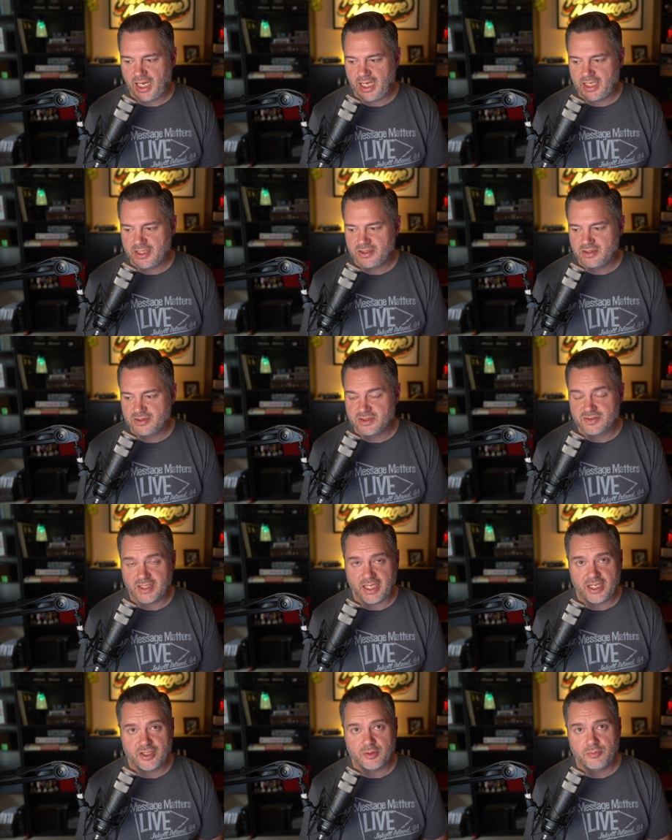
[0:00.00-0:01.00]
I
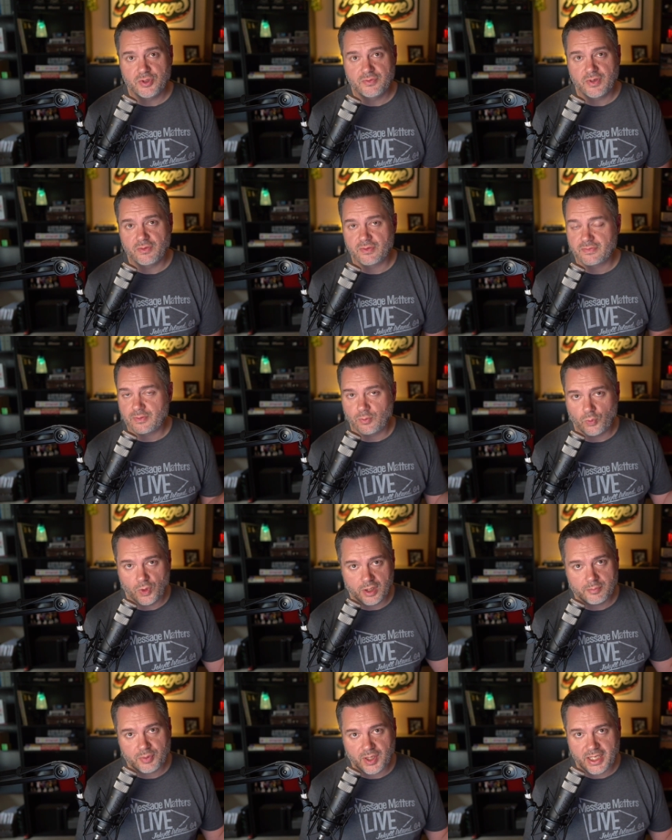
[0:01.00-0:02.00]
decided to move over from
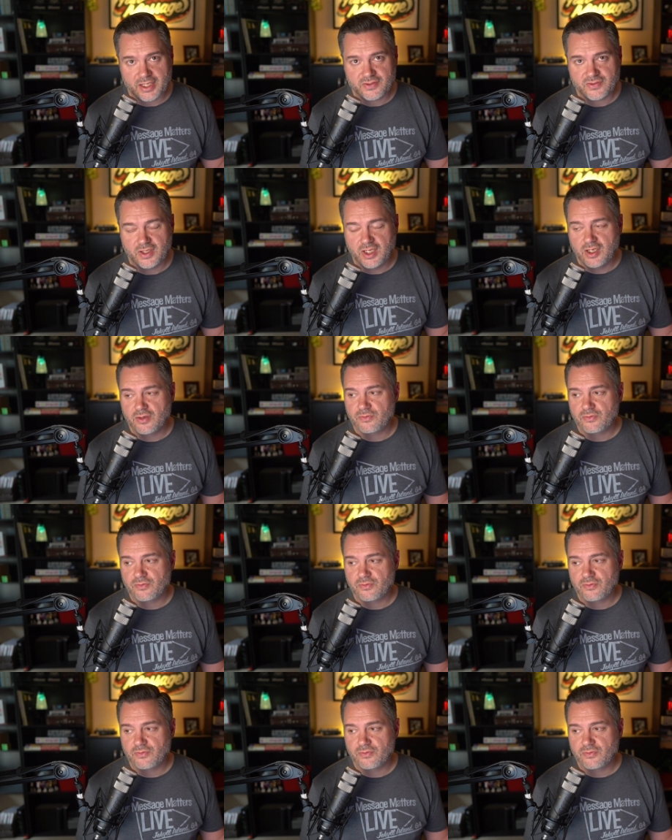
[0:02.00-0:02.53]
WordPress